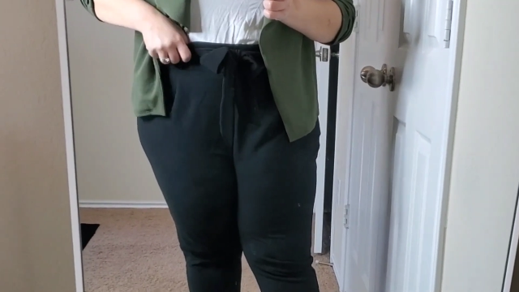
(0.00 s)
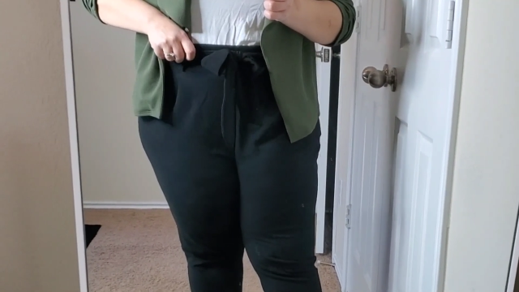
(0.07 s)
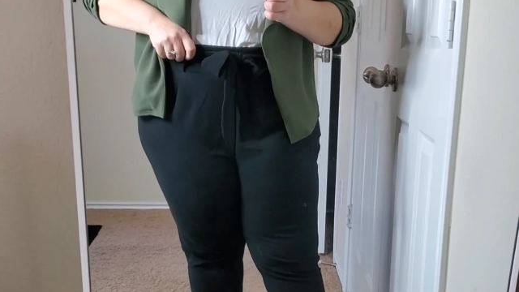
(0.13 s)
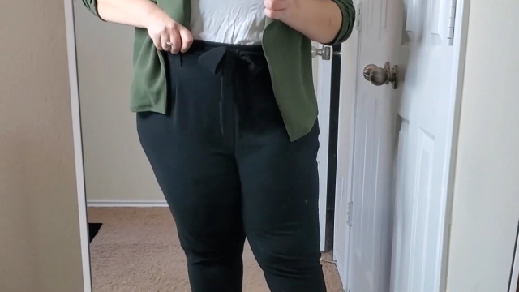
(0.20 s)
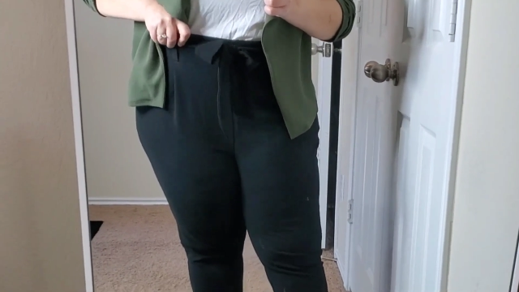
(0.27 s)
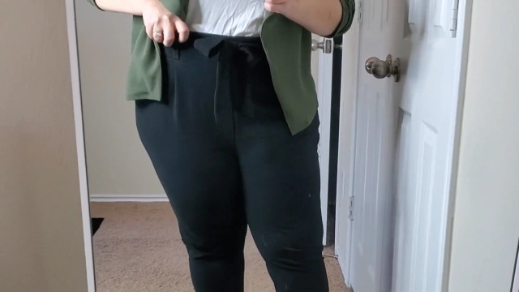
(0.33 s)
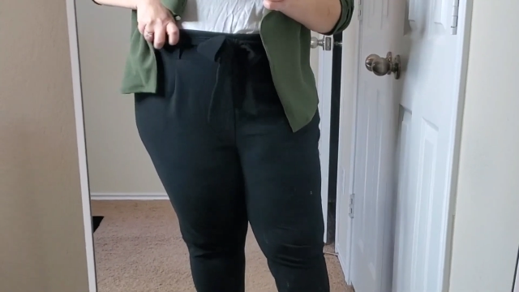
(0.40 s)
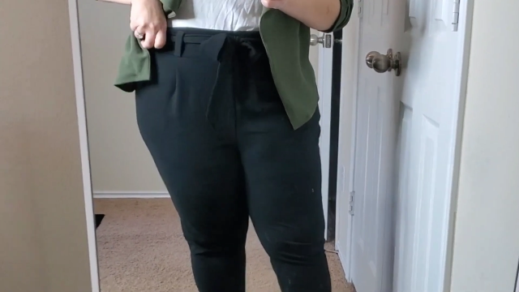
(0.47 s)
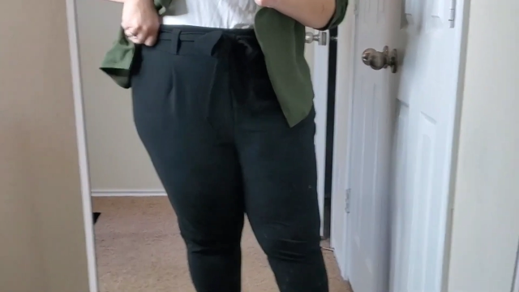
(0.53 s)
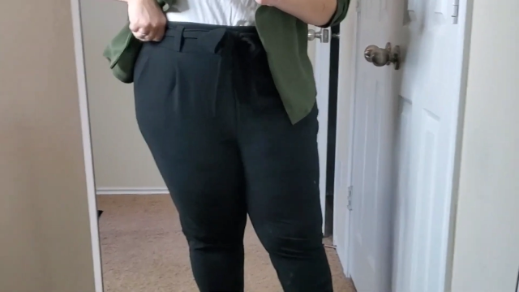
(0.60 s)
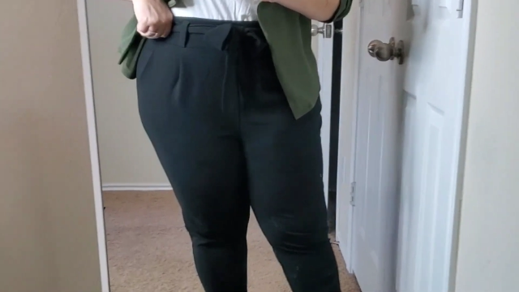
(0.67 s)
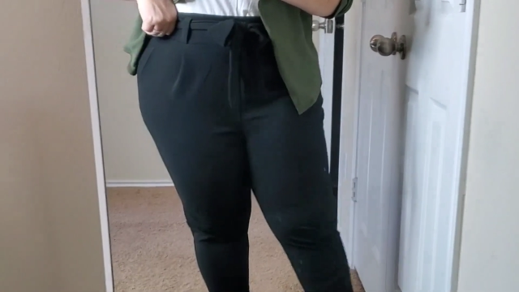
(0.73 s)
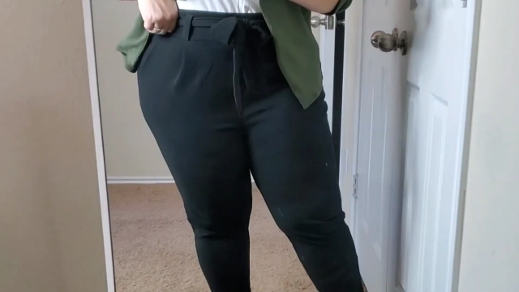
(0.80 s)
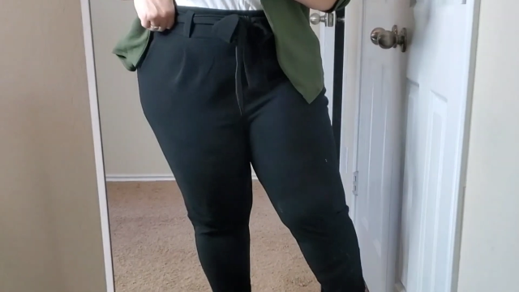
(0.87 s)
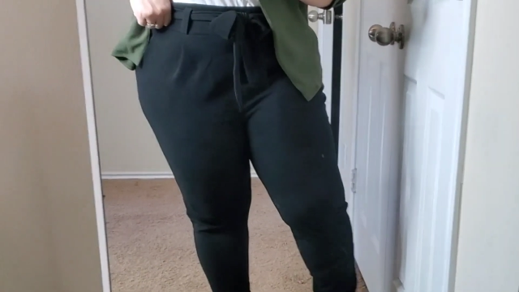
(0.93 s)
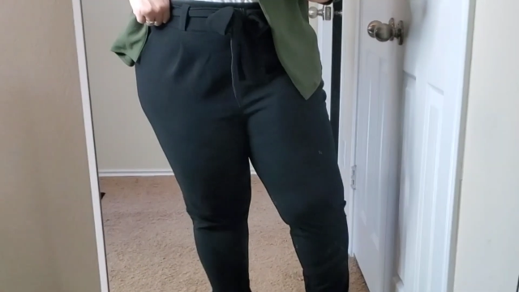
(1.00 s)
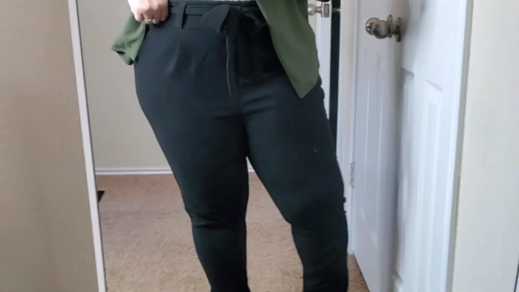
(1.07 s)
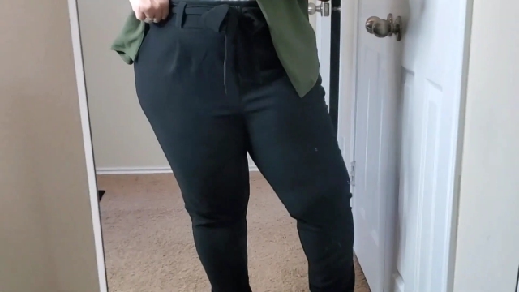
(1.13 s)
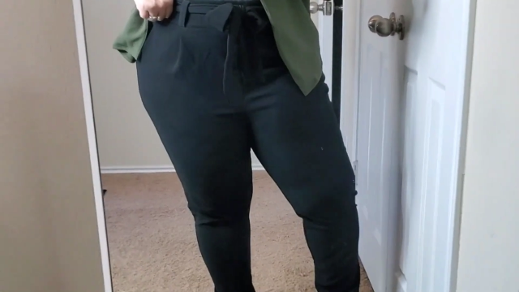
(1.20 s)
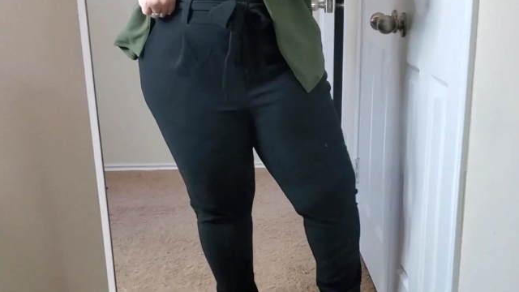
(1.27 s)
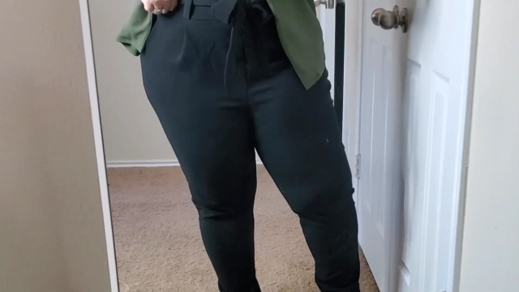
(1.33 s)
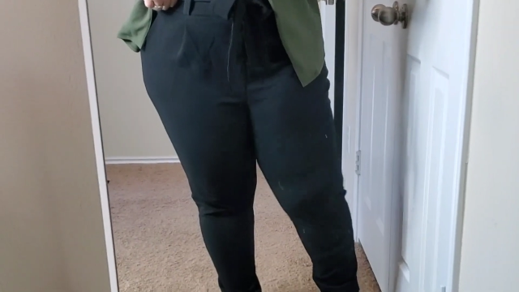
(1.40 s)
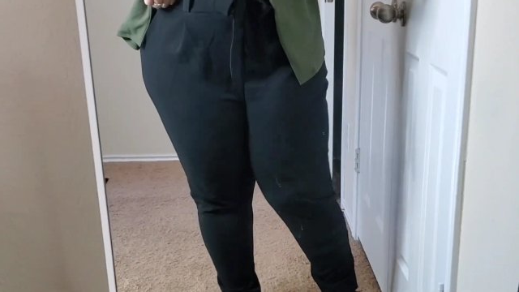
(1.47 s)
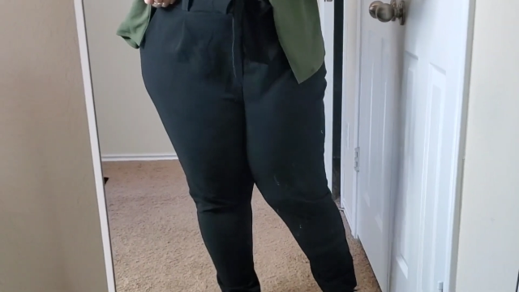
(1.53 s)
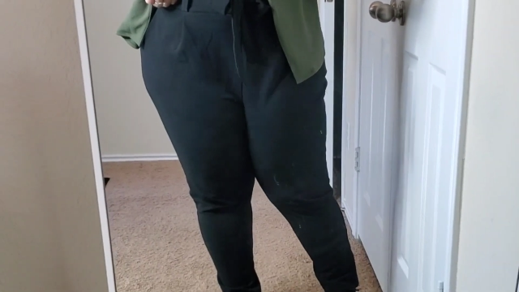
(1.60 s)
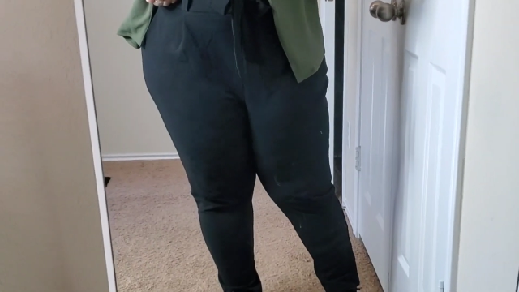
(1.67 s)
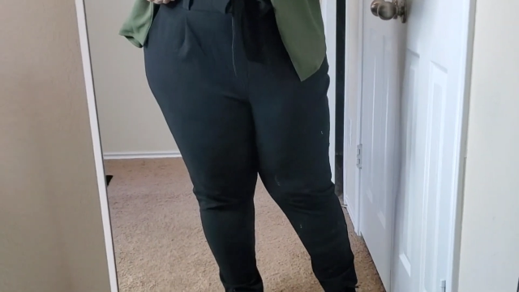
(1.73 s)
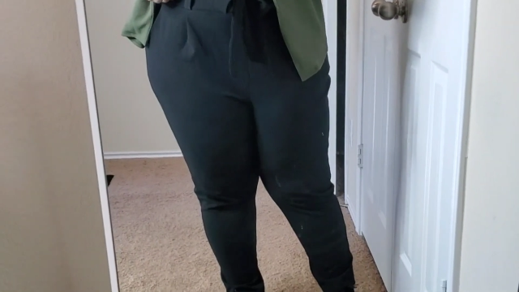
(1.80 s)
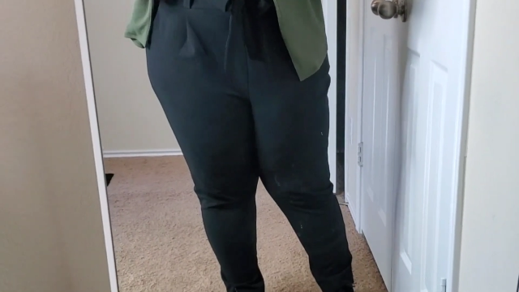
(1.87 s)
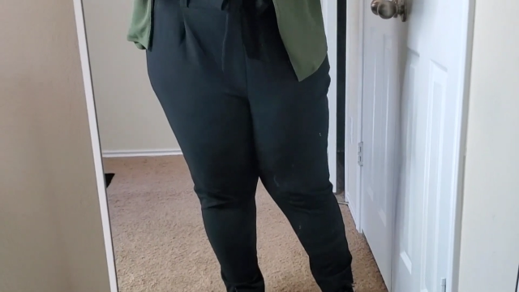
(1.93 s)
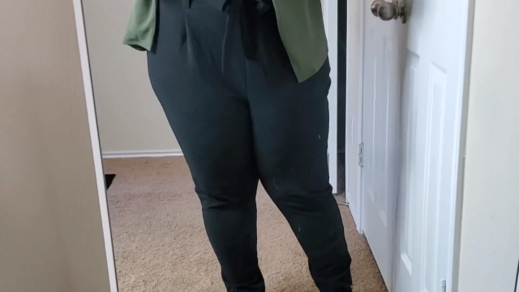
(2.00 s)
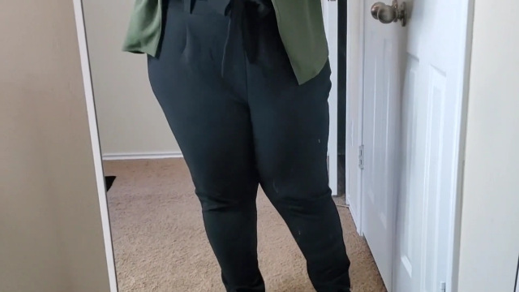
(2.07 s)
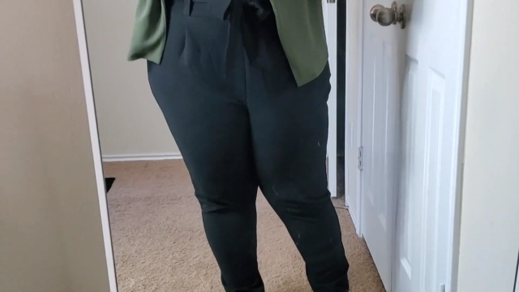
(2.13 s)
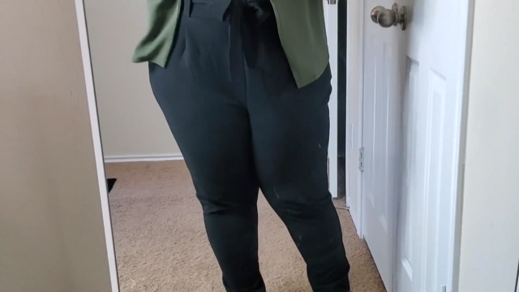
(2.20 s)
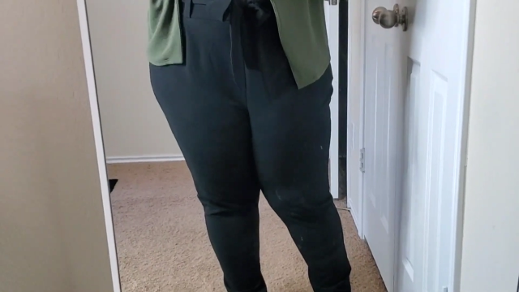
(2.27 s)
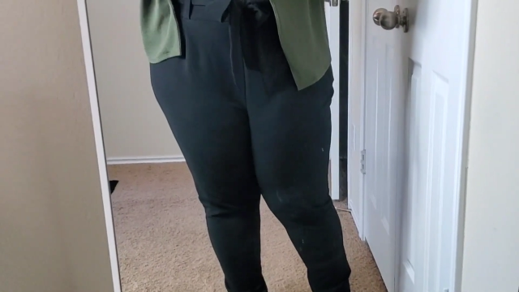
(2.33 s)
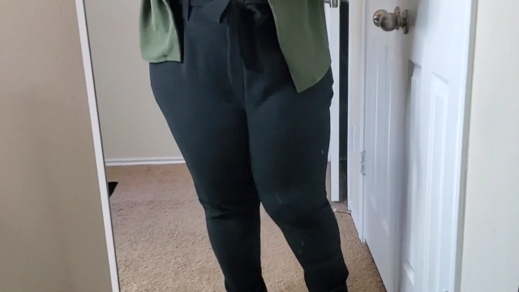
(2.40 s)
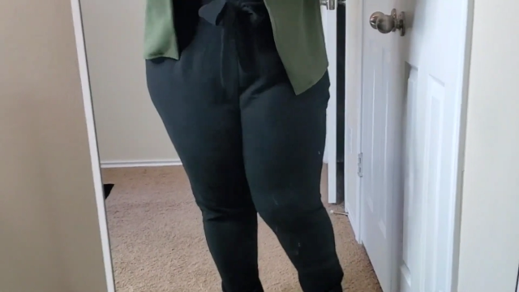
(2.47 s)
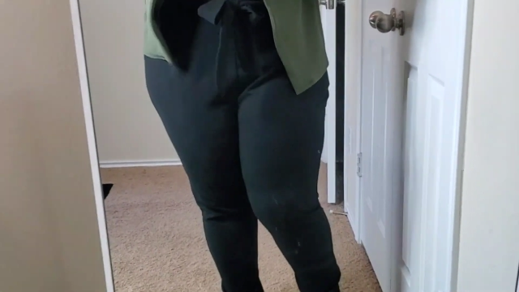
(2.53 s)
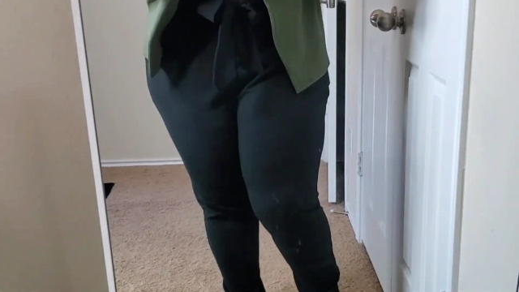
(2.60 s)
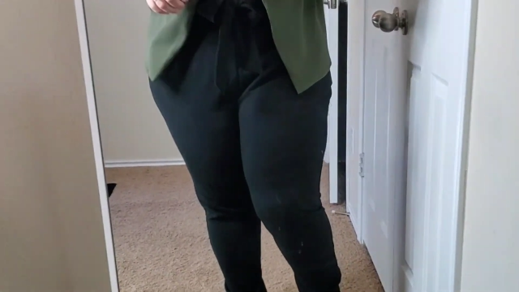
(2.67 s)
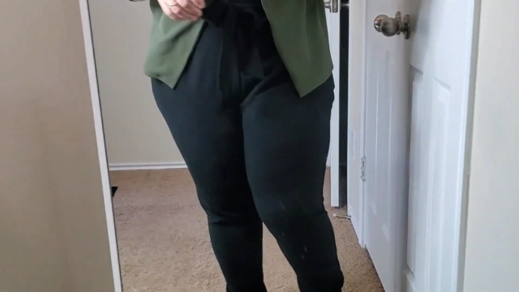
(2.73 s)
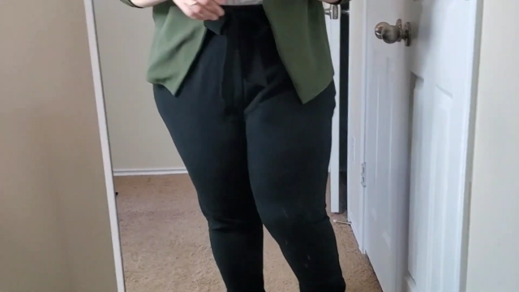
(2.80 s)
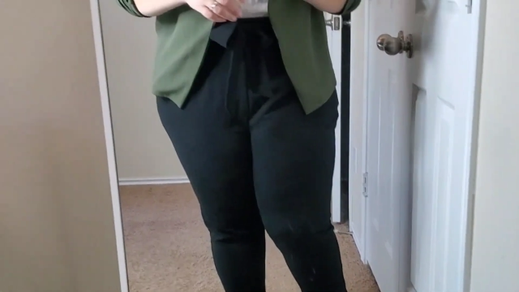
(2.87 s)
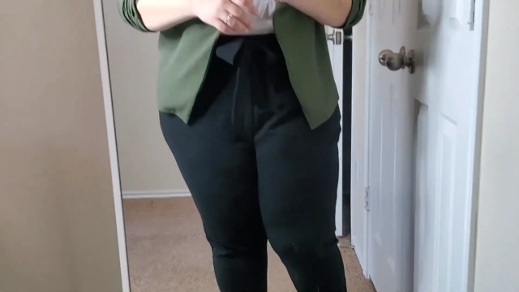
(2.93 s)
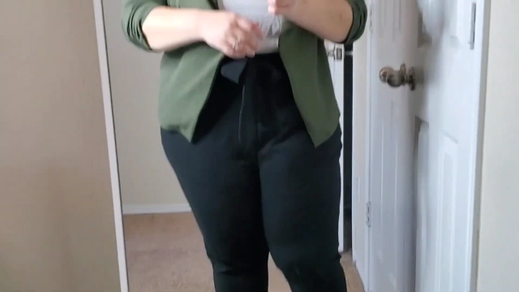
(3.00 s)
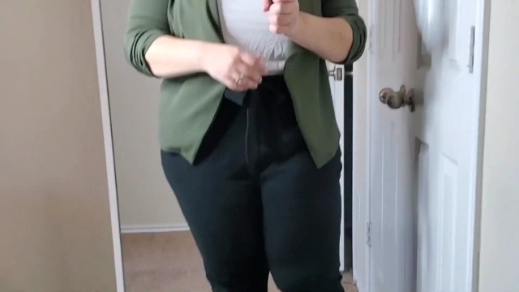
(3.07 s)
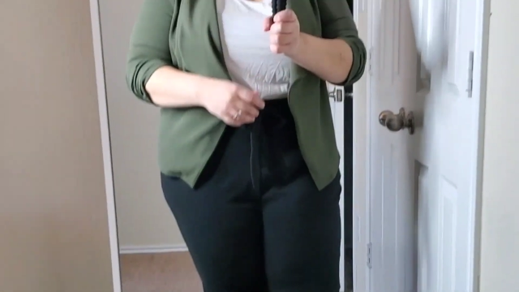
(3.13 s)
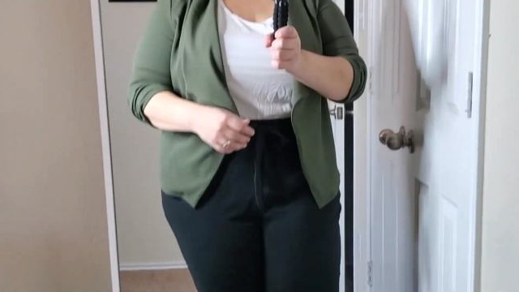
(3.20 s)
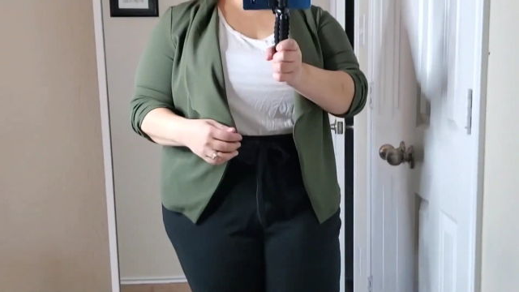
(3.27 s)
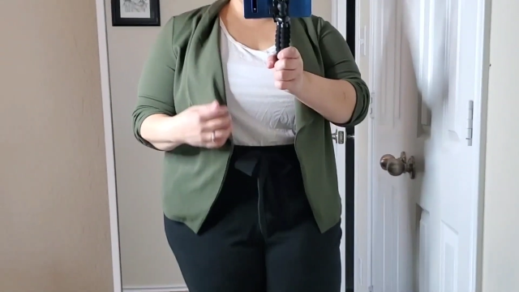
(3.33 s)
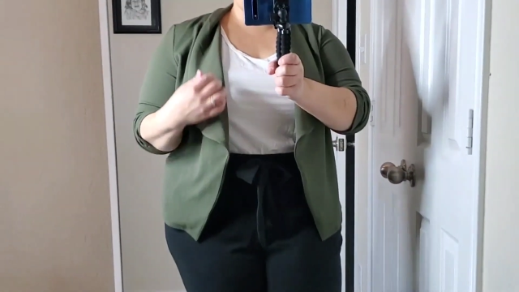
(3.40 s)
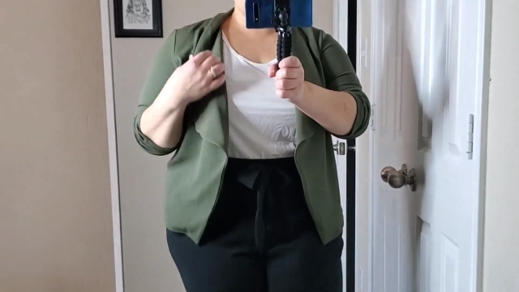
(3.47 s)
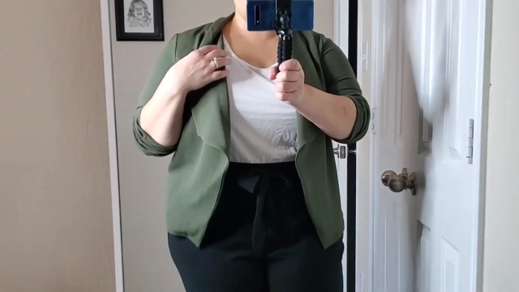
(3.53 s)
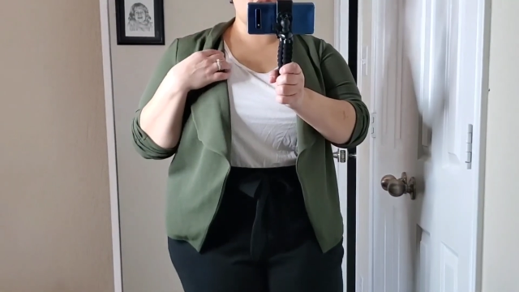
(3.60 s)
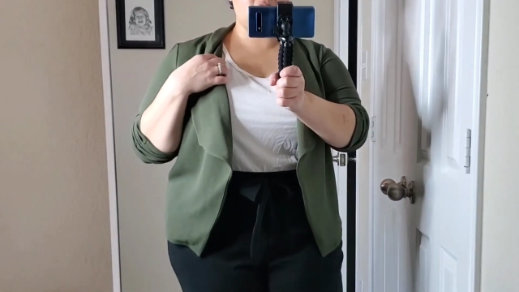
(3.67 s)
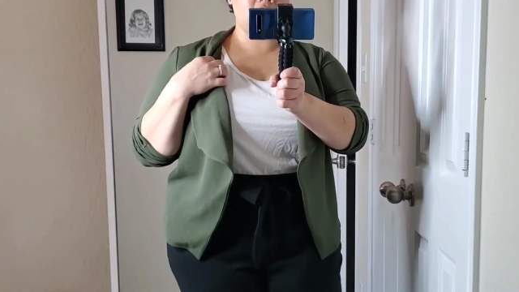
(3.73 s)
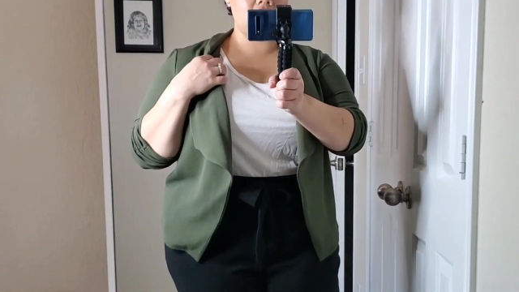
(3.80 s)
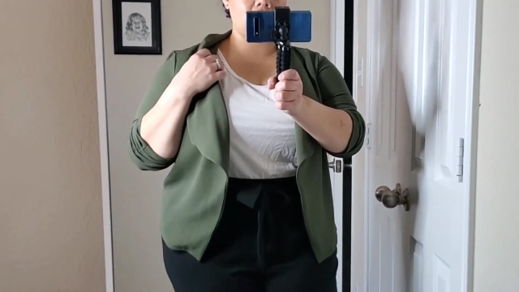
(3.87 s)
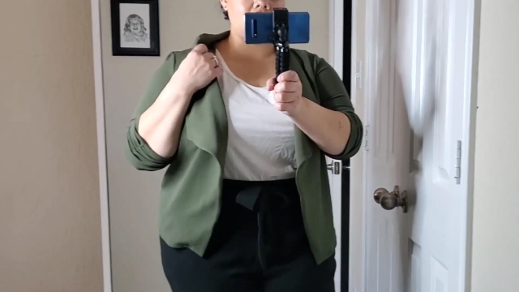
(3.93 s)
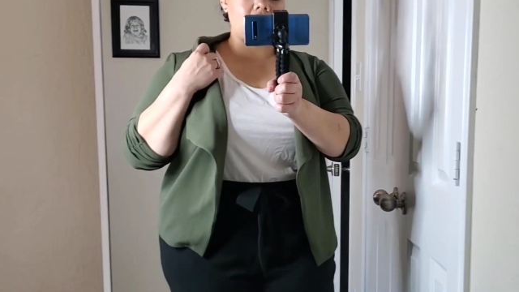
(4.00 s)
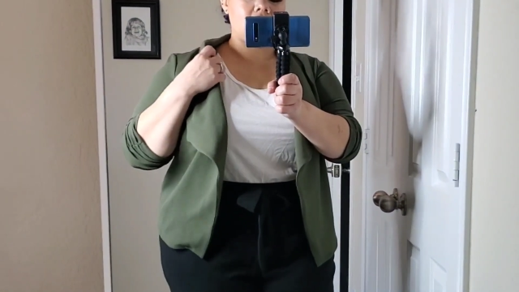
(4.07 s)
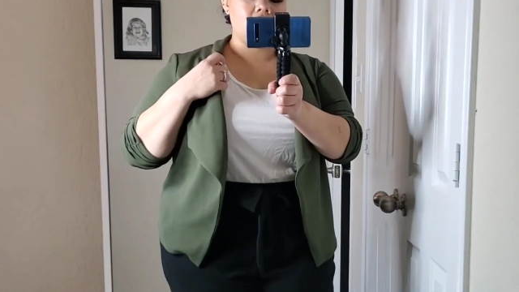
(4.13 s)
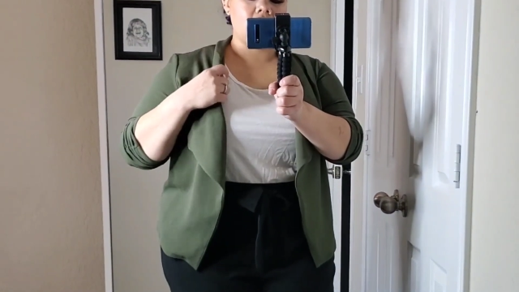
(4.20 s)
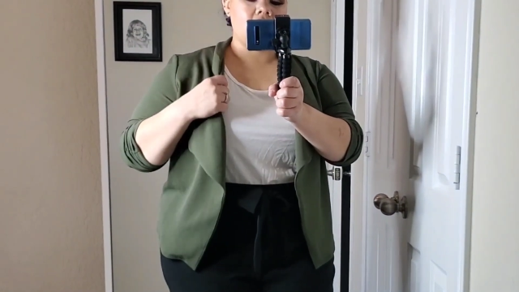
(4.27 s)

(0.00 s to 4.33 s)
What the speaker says: [unreadable: no face in view]